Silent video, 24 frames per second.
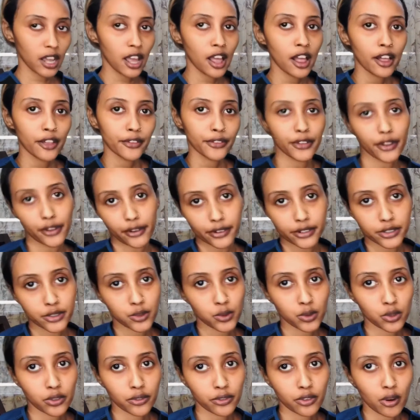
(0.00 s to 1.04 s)
There is
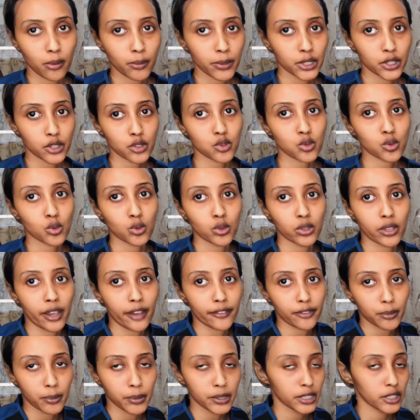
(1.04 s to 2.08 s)
uniform in your school. You have to be
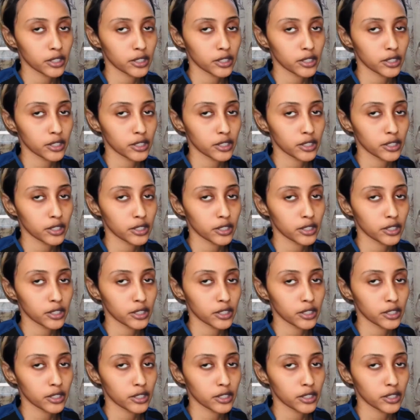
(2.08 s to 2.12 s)
in your